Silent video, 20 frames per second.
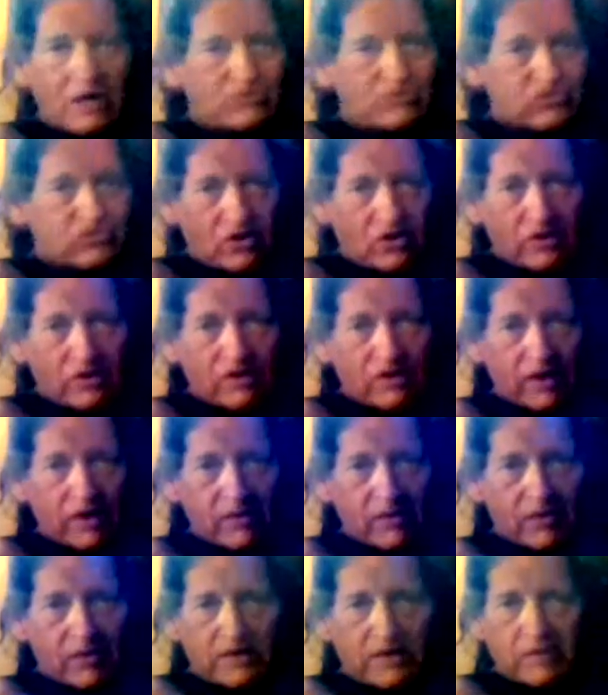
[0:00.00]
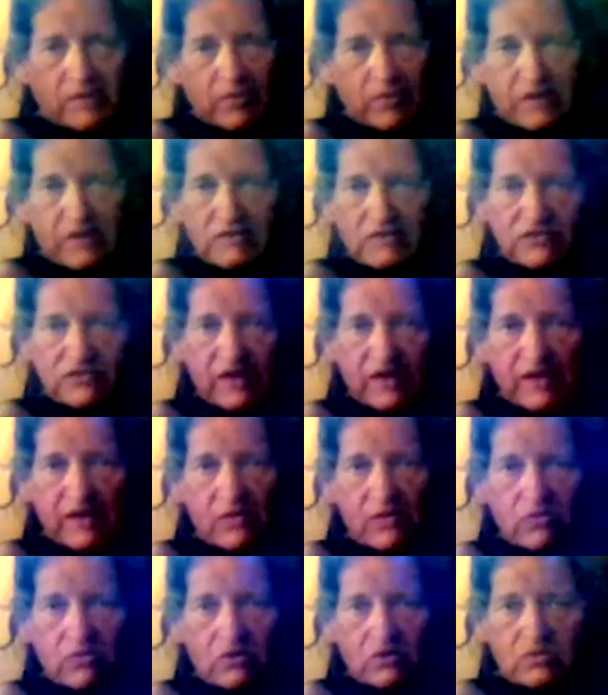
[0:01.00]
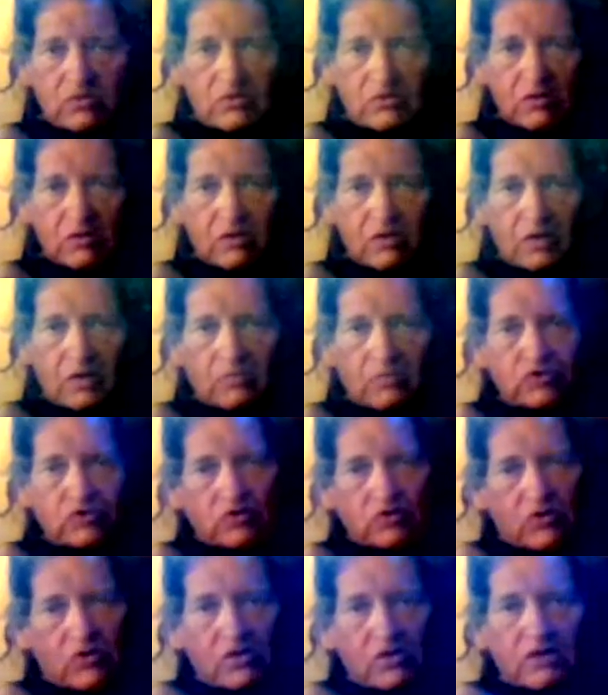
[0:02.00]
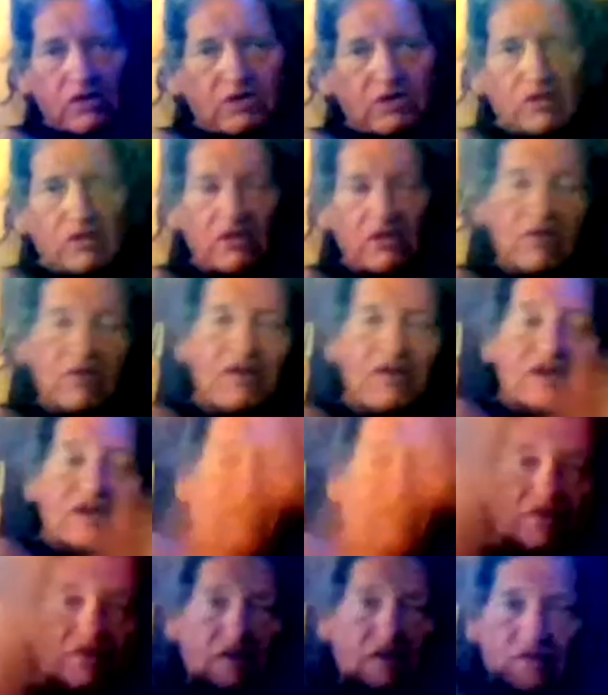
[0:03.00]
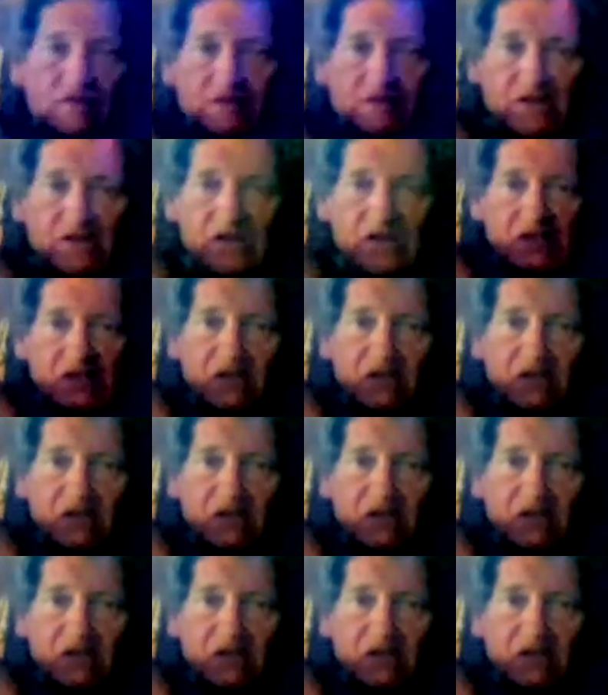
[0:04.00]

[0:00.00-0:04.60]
sorry that I didn't mean to say that word. But you know what? The the uh,